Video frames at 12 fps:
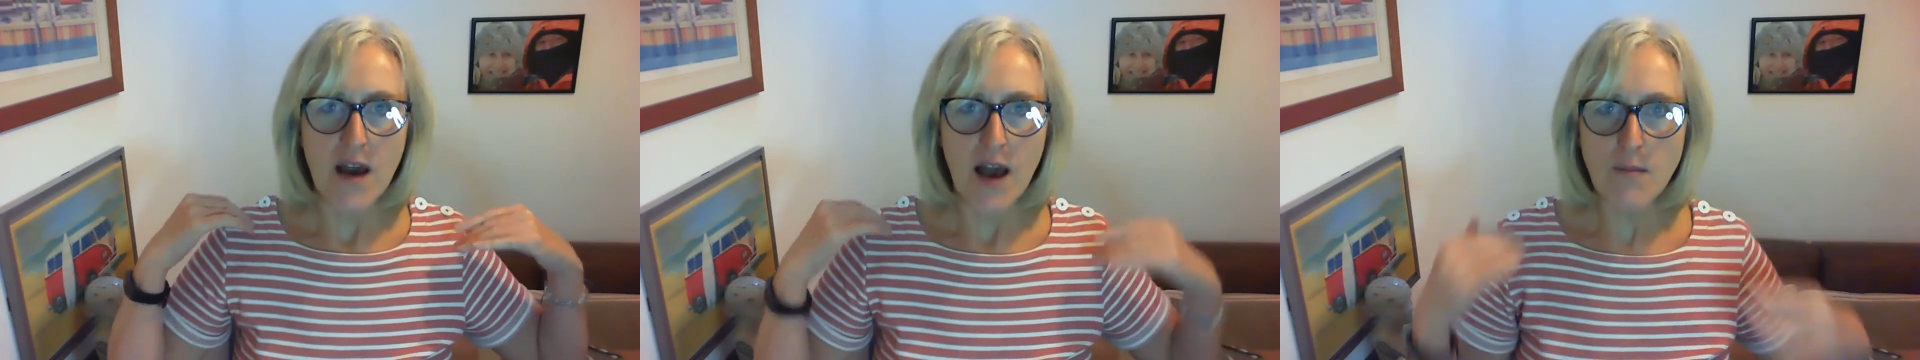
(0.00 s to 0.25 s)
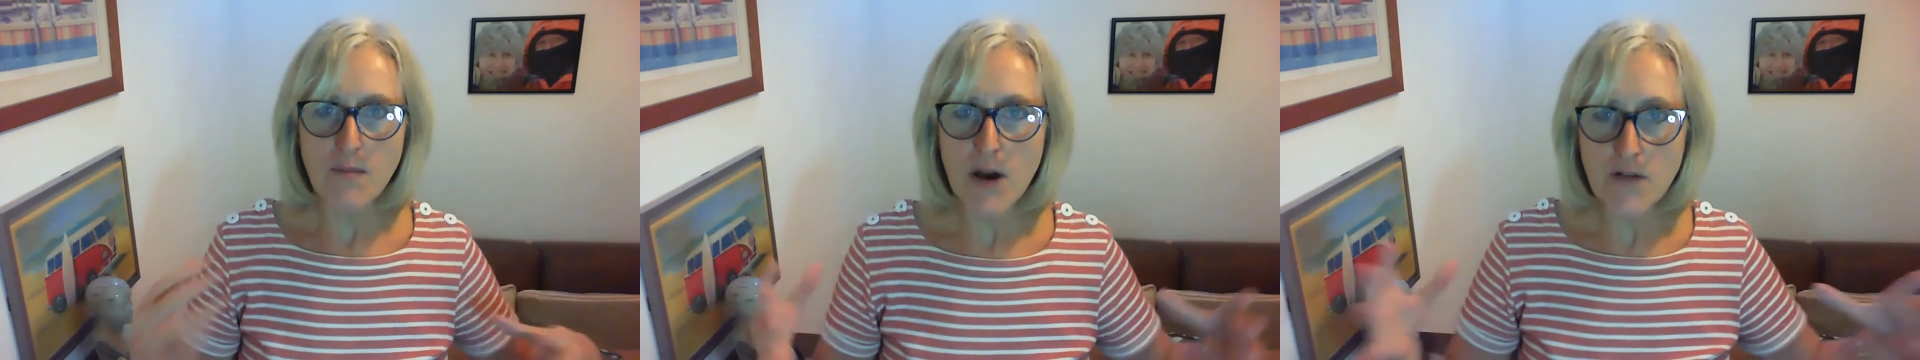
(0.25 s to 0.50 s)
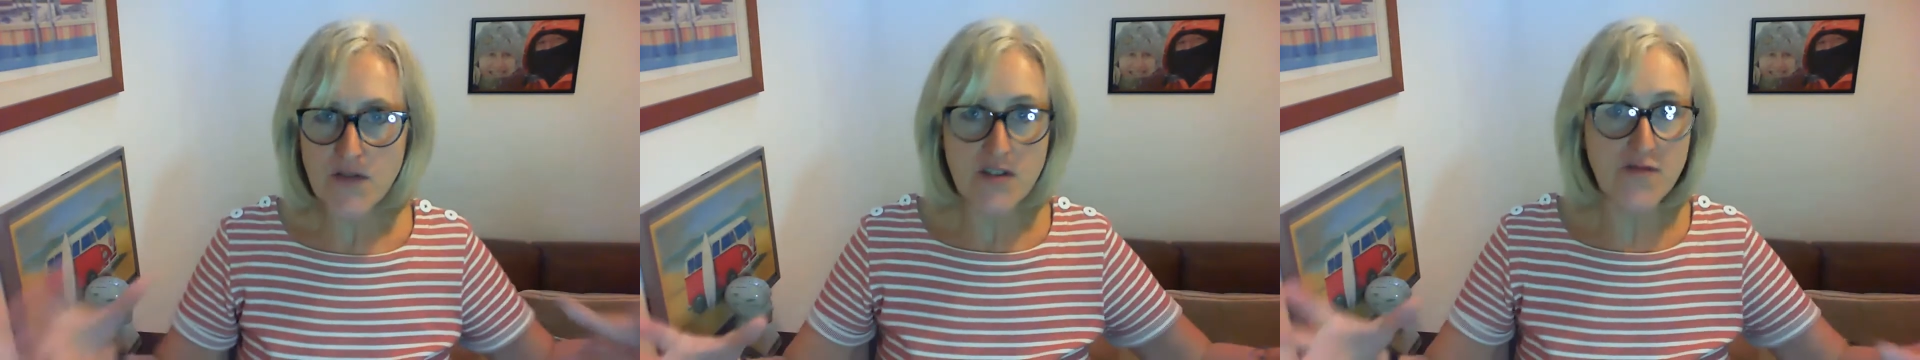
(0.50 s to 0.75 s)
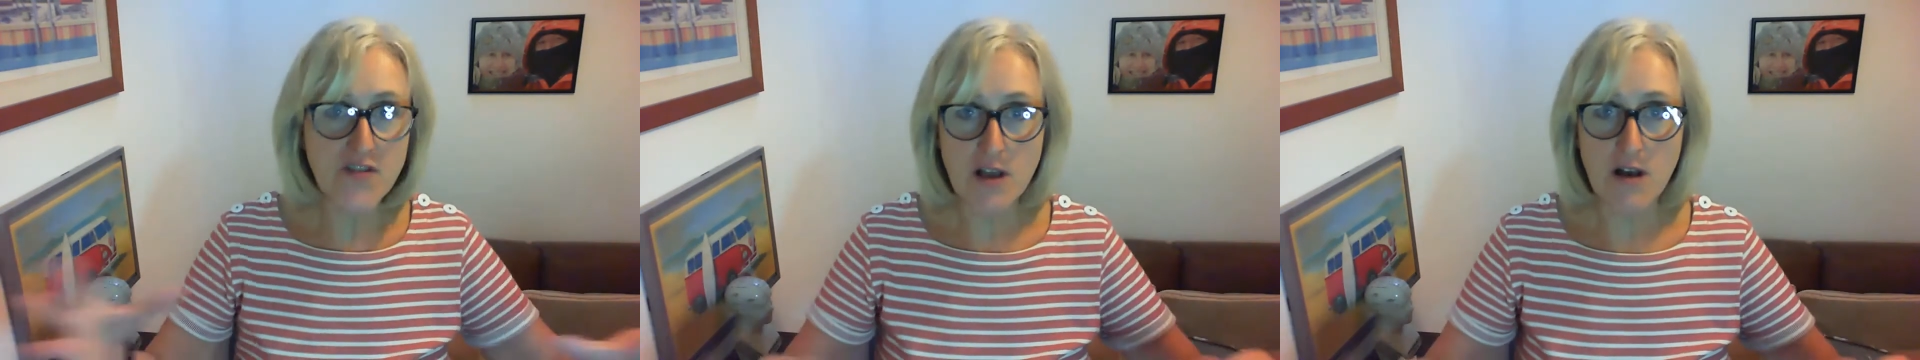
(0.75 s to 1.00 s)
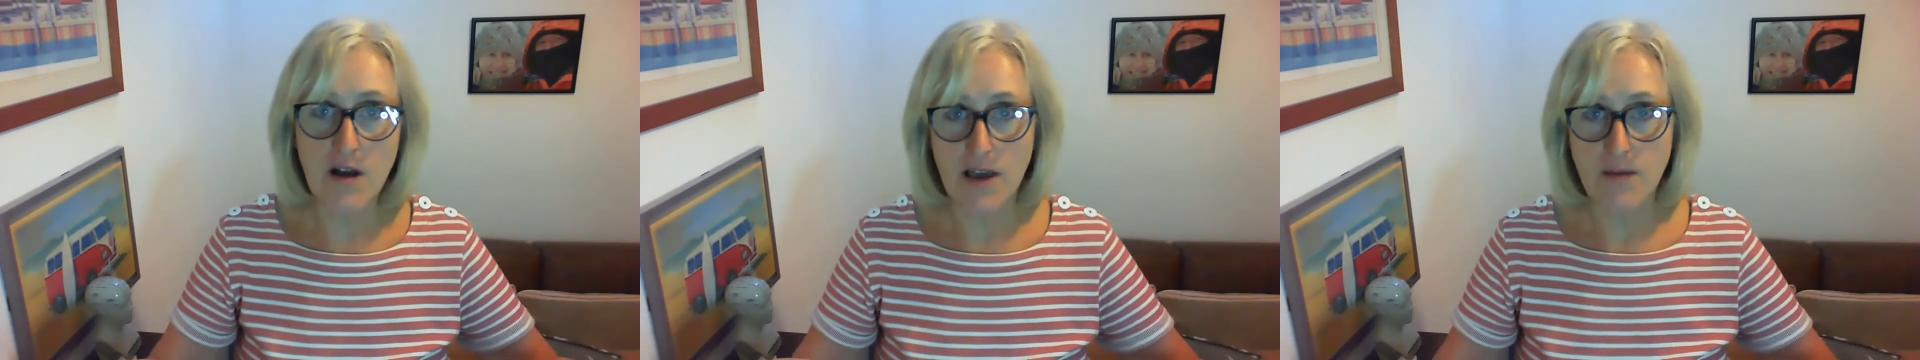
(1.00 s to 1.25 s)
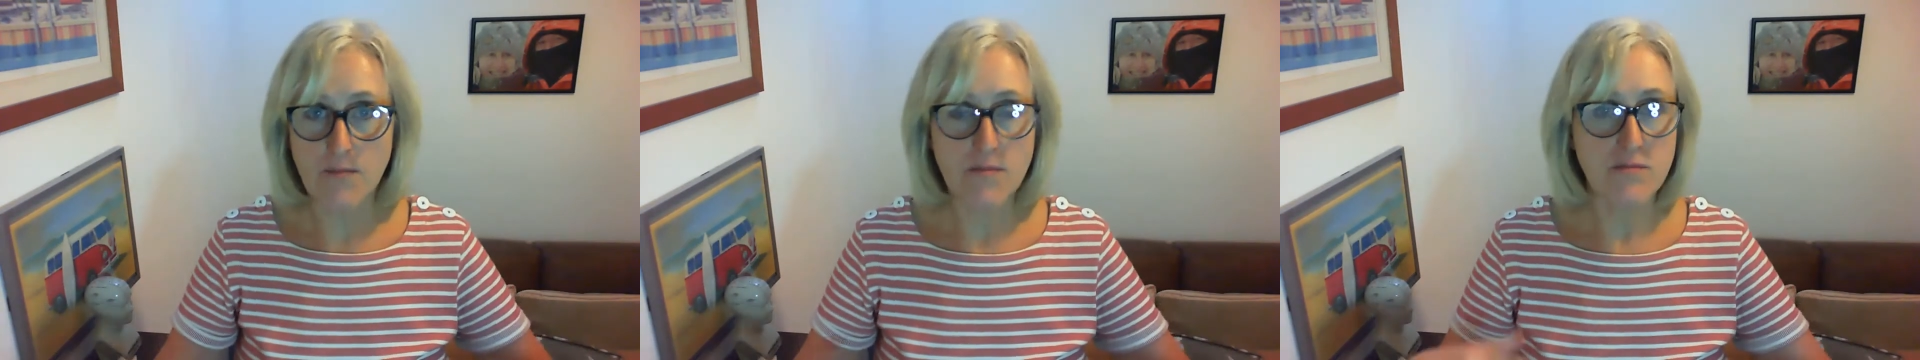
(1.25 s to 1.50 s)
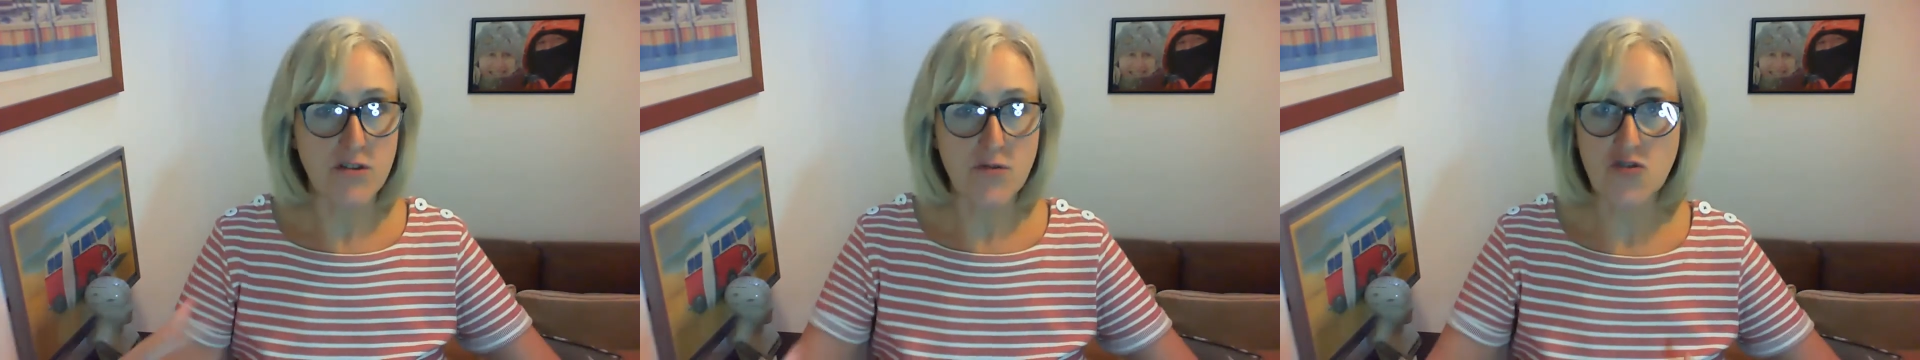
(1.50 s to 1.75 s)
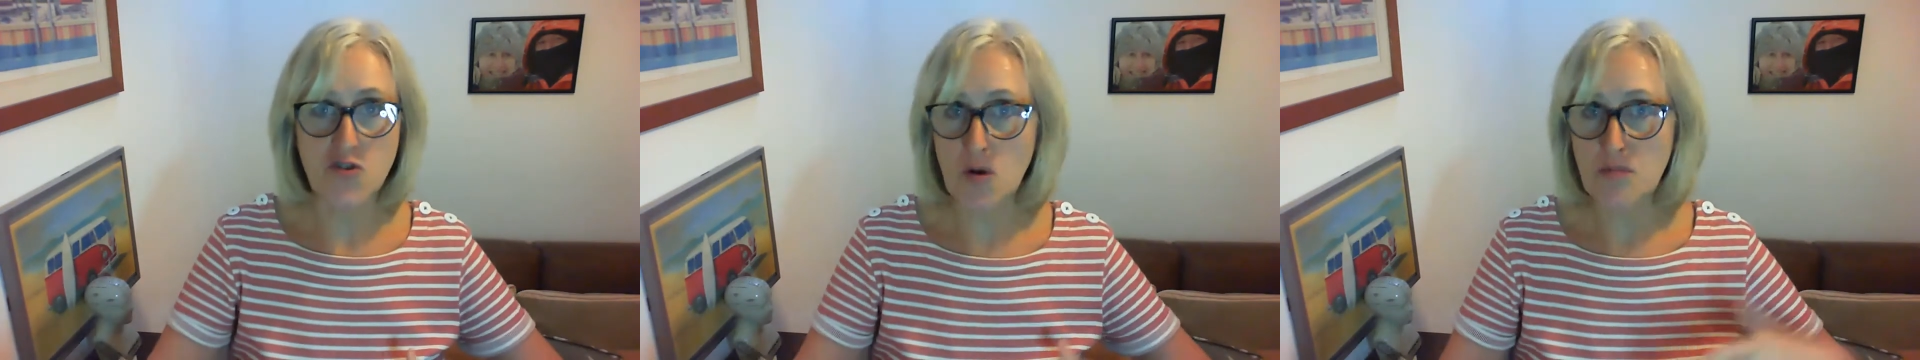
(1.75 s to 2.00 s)
And most of the time, new
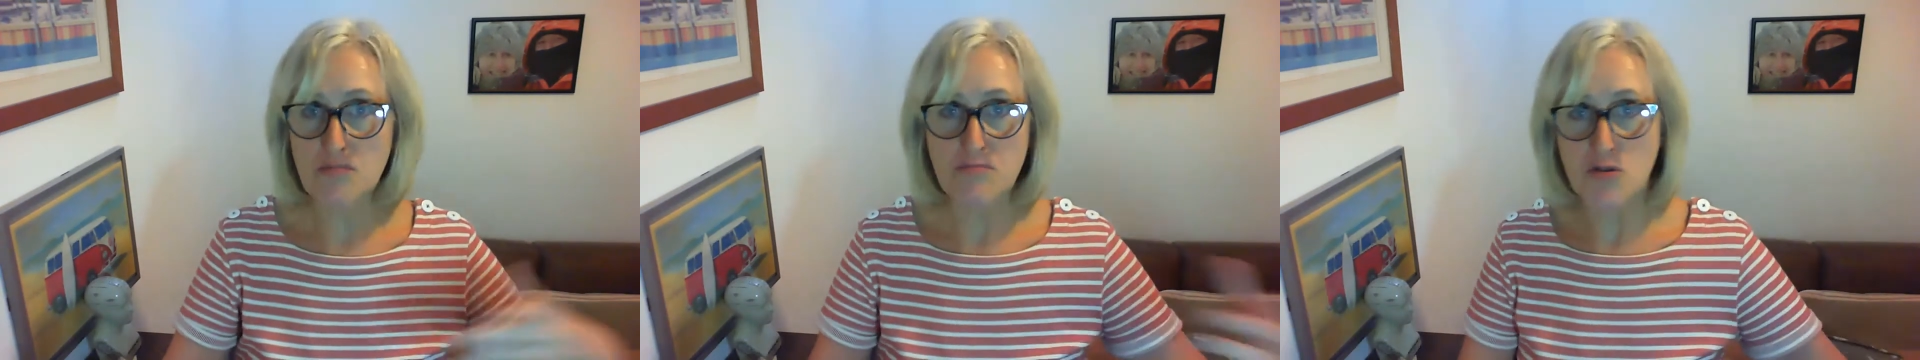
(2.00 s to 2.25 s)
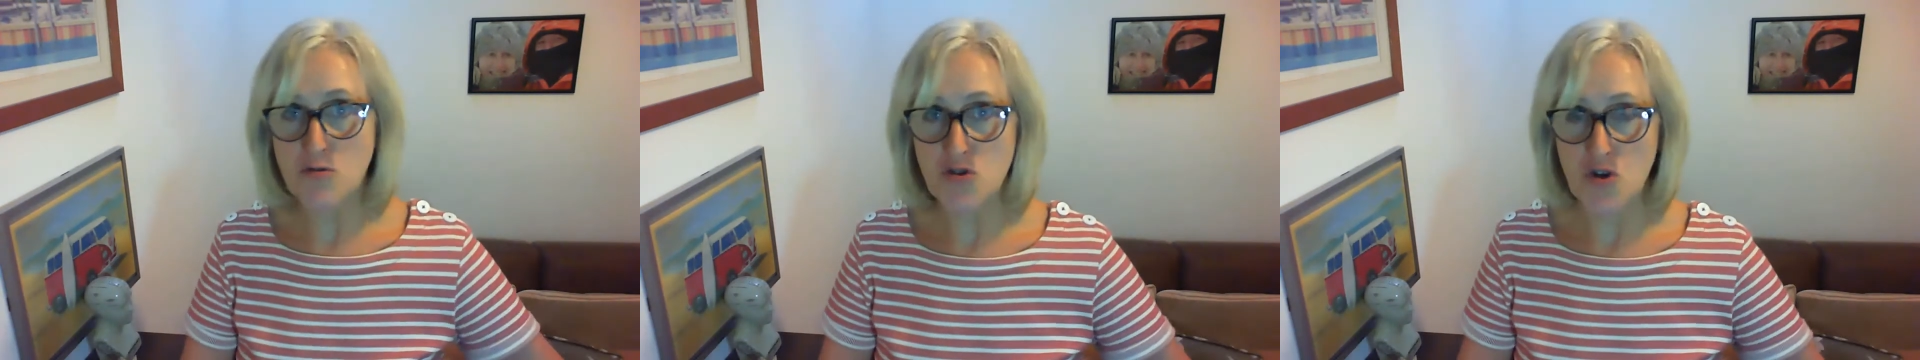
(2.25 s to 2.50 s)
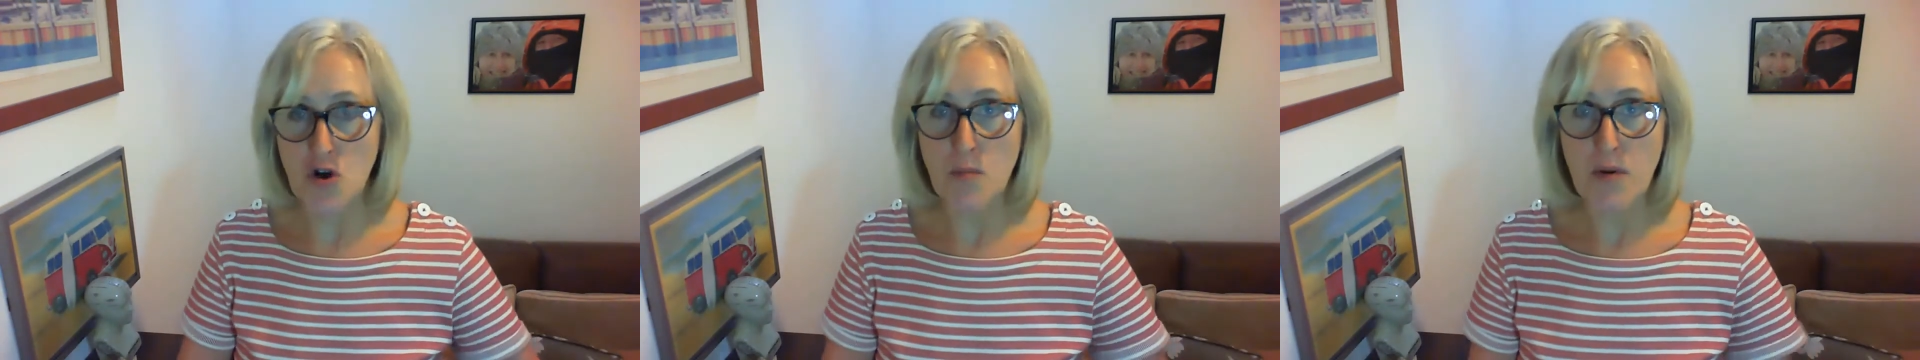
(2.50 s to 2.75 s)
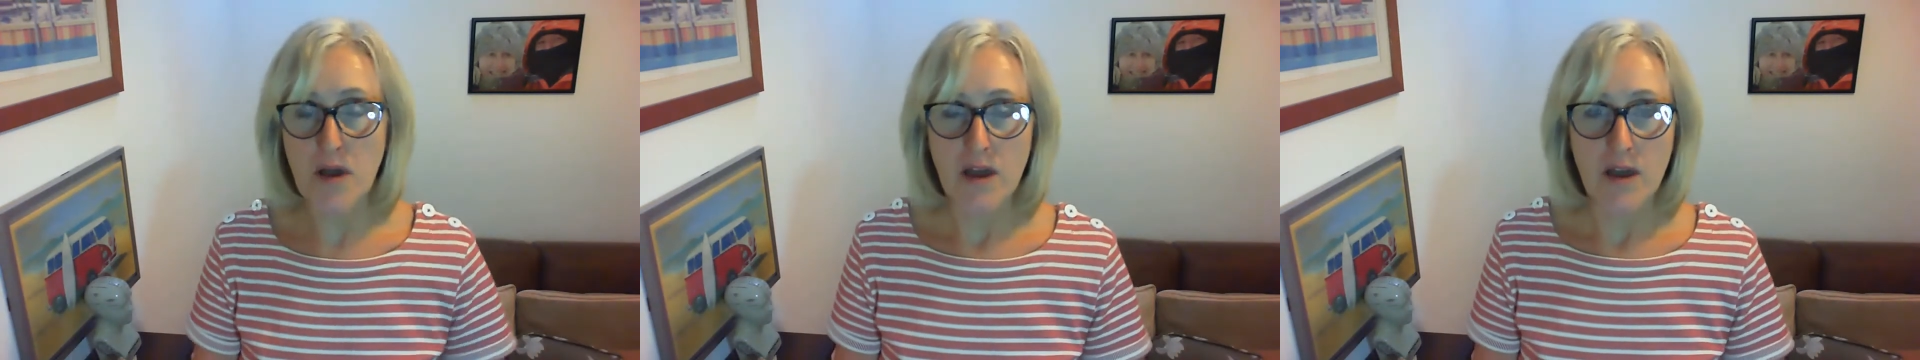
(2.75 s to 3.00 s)
job, new shop,